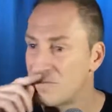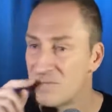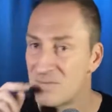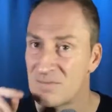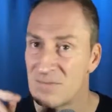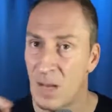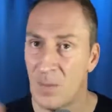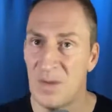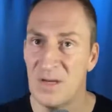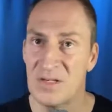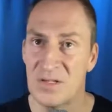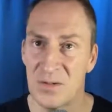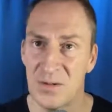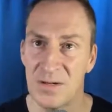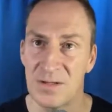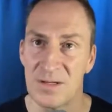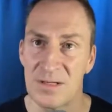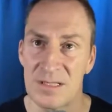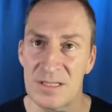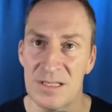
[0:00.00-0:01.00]
I mean,
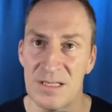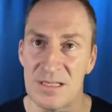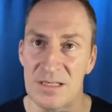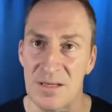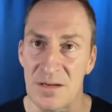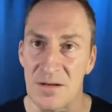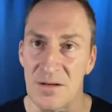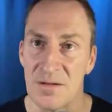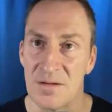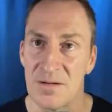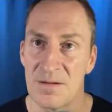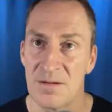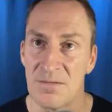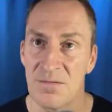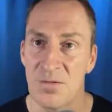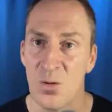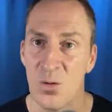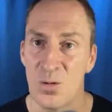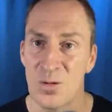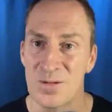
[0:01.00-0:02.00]
during the season,
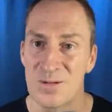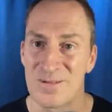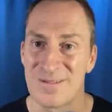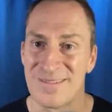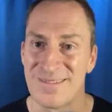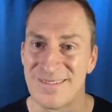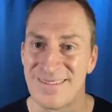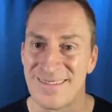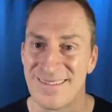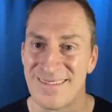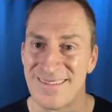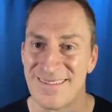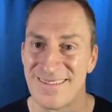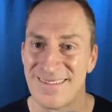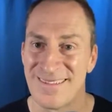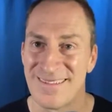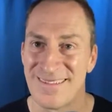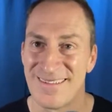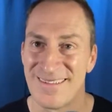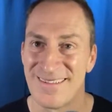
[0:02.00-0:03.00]
of course.
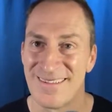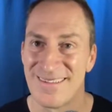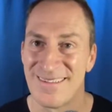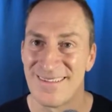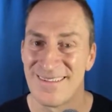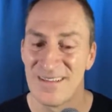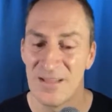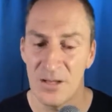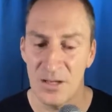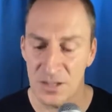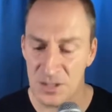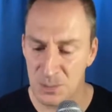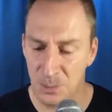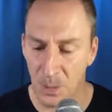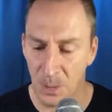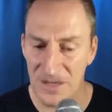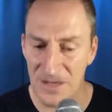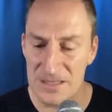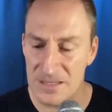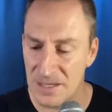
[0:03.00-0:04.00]
They're just
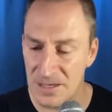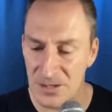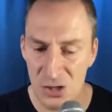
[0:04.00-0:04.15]
placing